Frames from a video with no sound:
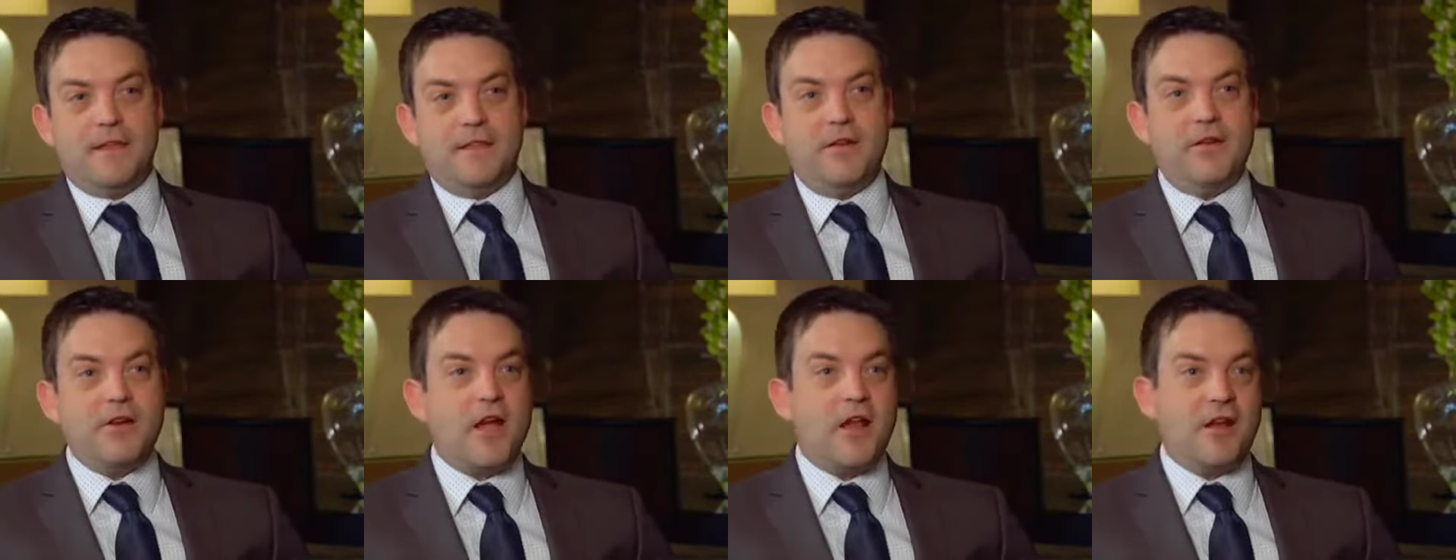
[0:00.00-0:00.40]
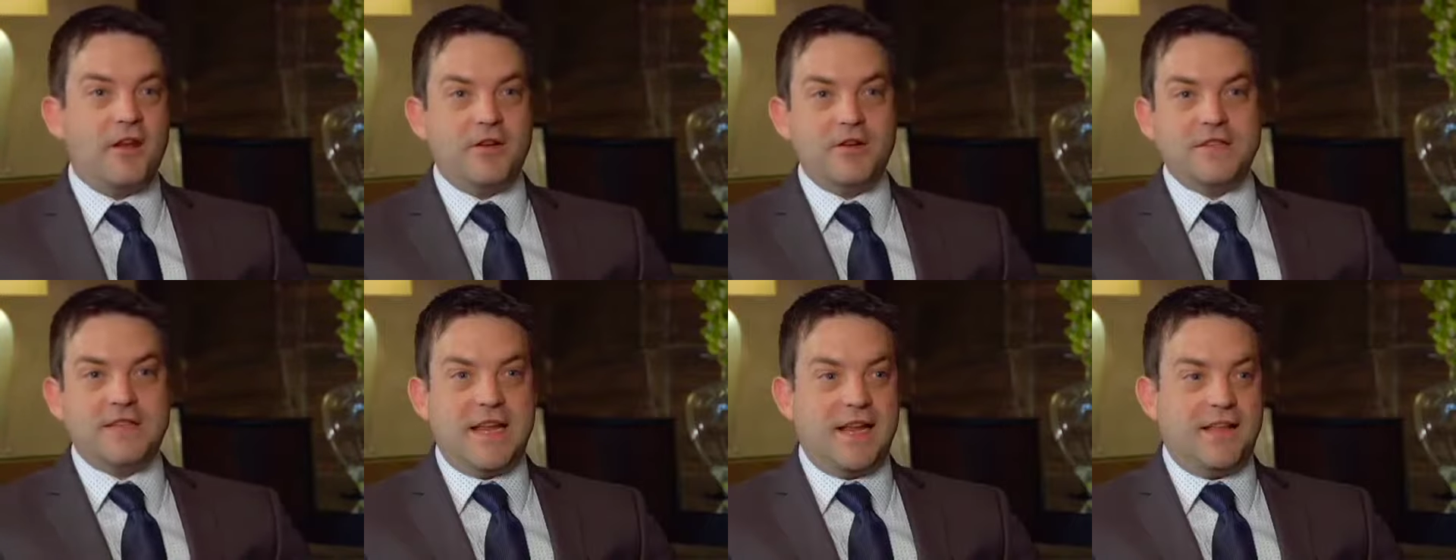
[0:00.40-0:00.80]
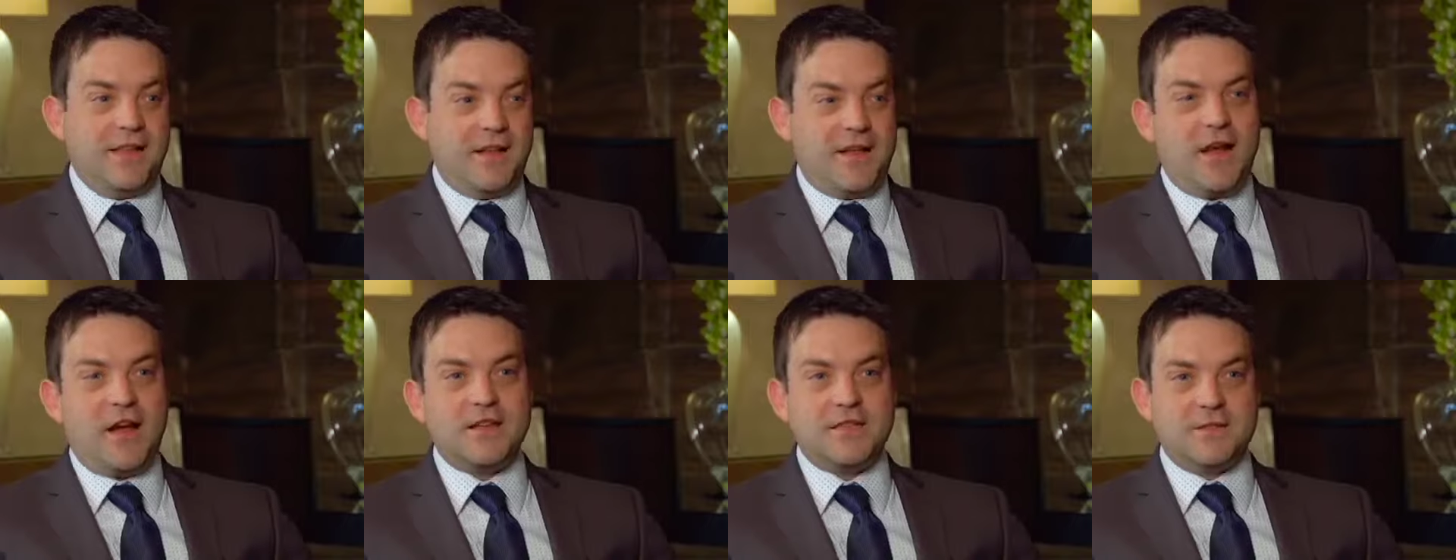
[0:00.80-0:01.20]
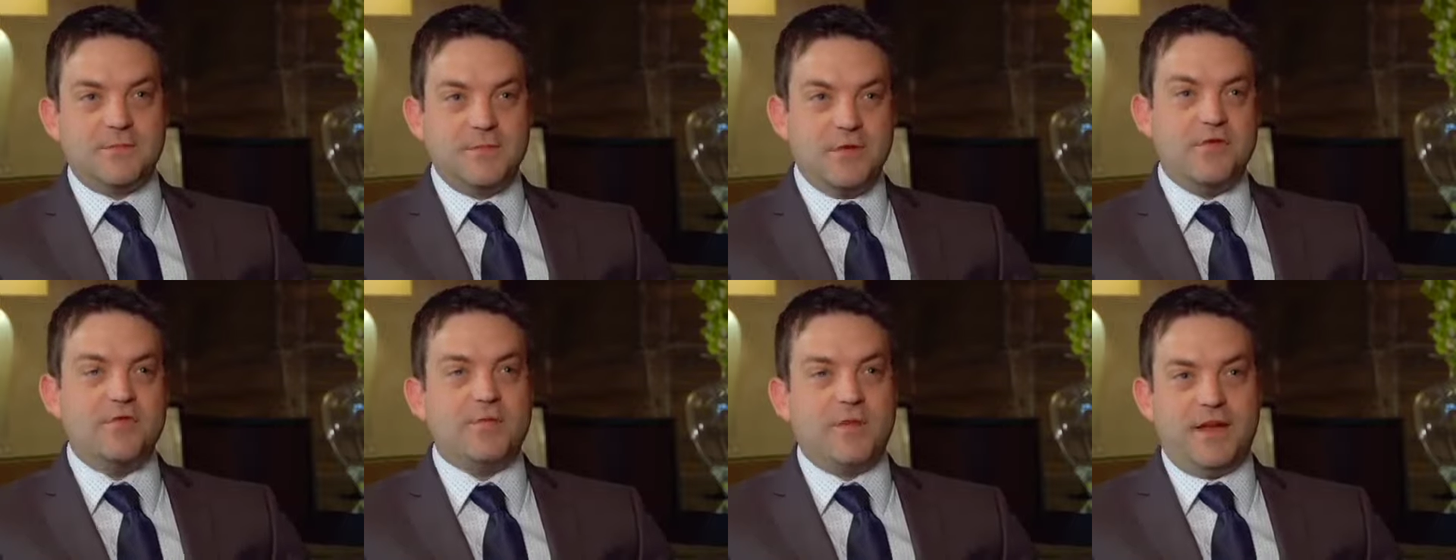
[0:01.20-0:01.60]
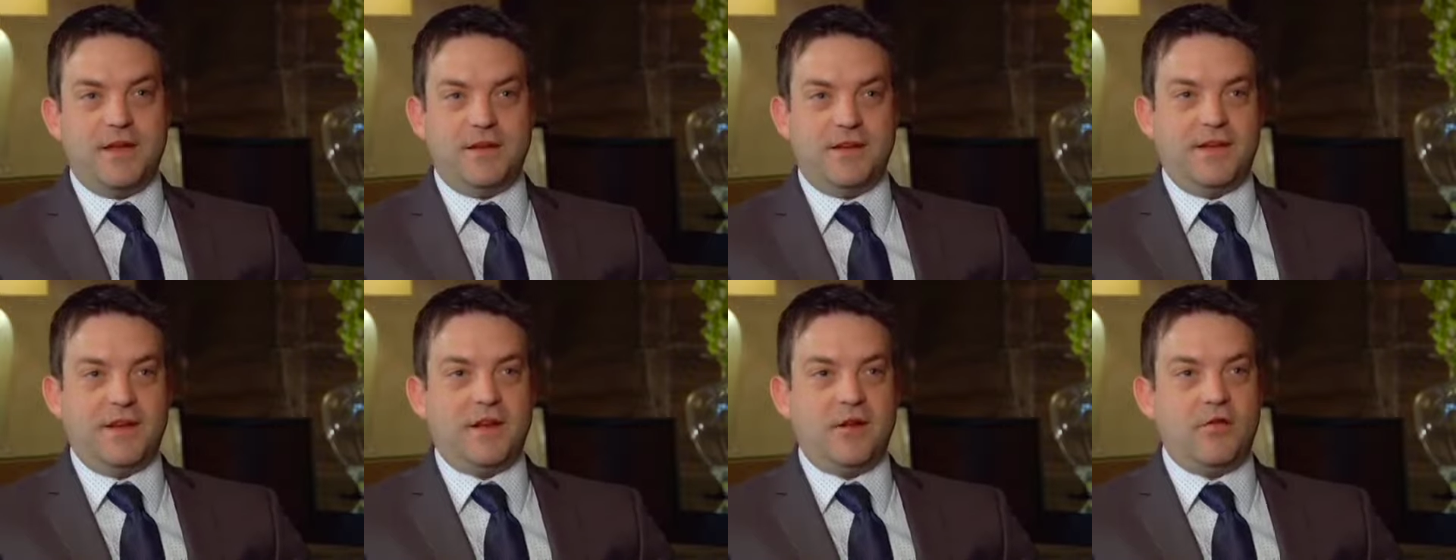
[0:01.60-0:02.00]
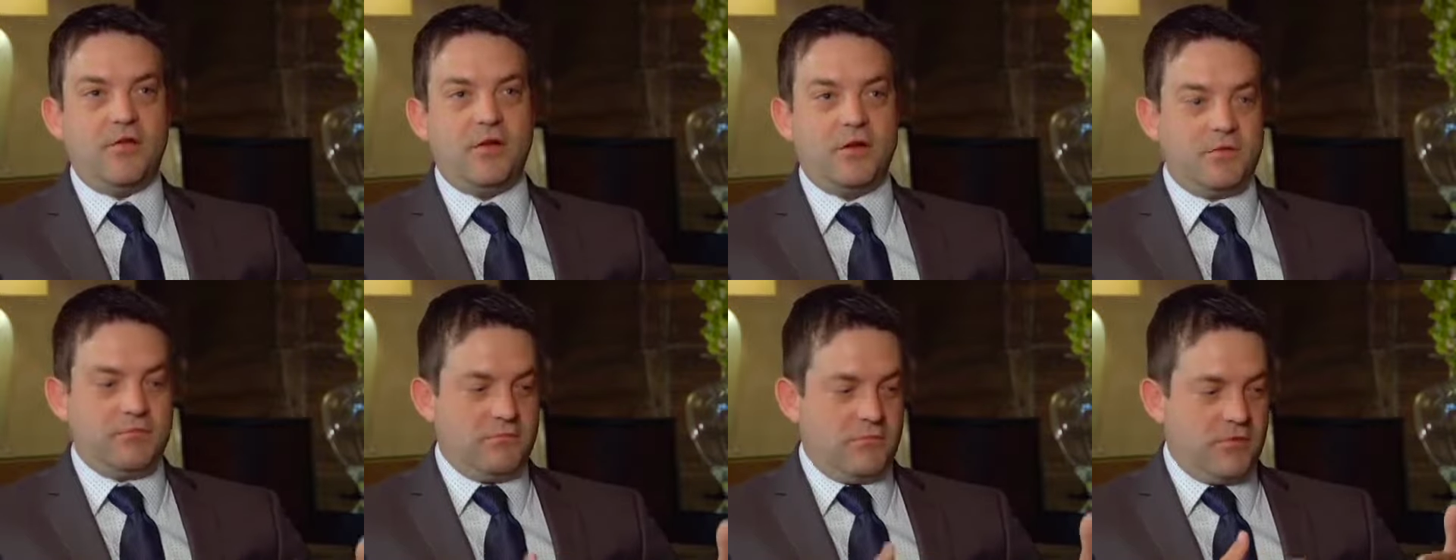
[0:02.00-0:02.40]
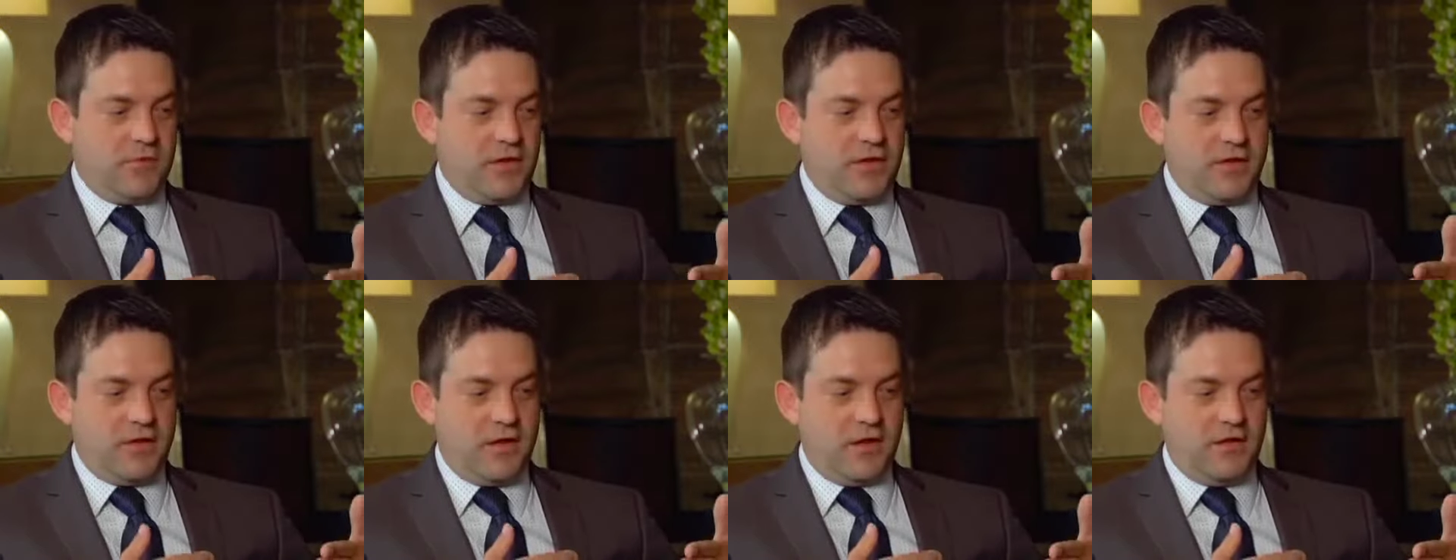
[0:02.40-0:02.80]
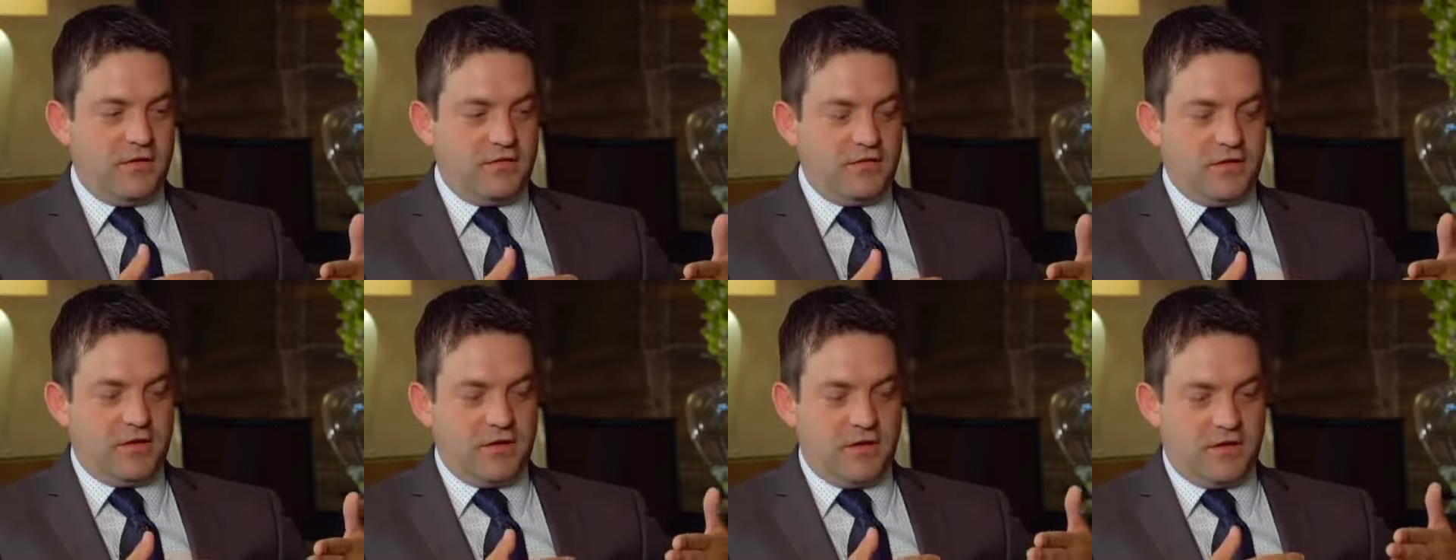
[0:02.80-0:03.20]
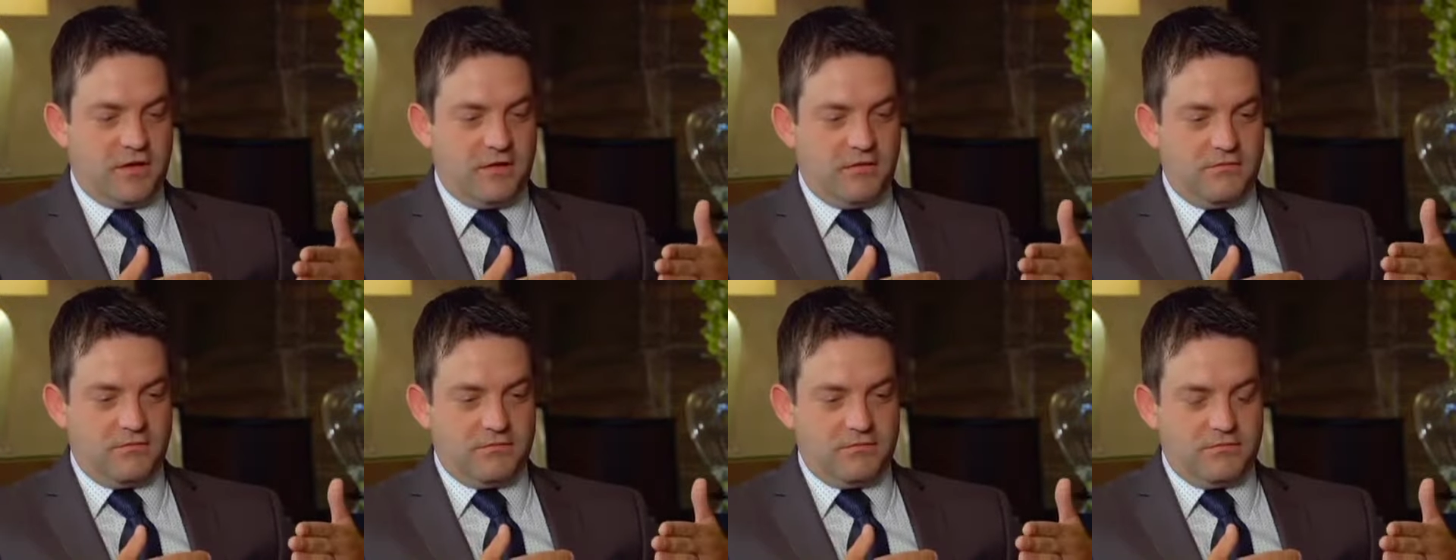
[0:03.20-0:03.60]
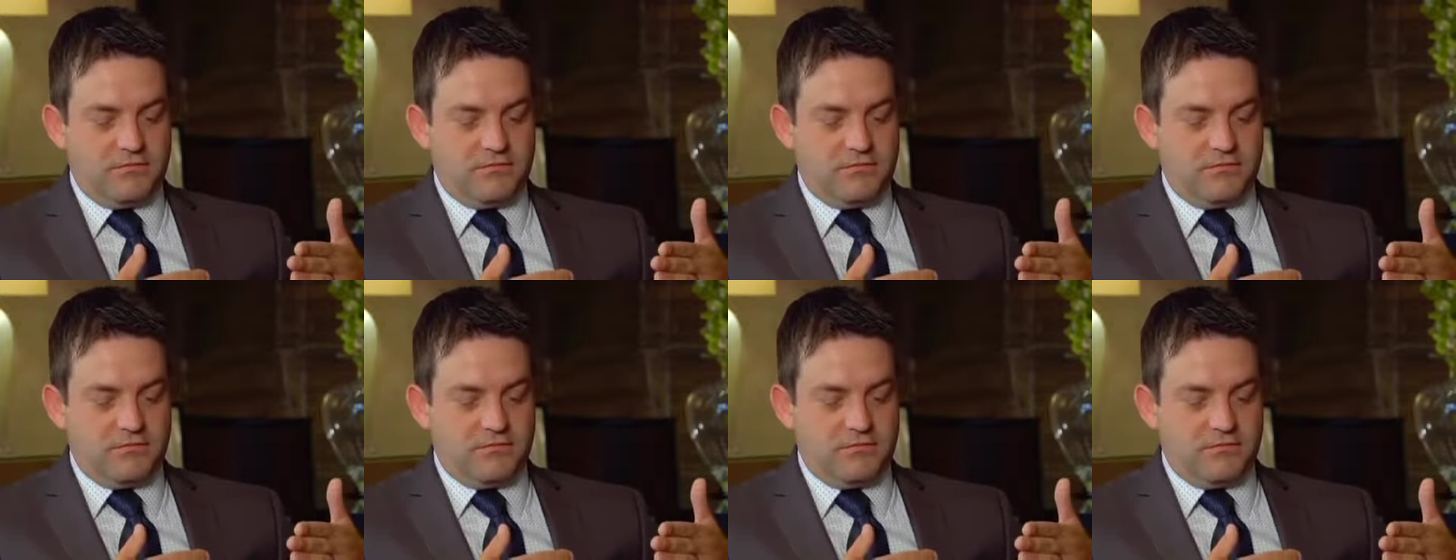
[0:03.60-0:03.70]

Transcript: they're not understanding the cost of movement, or the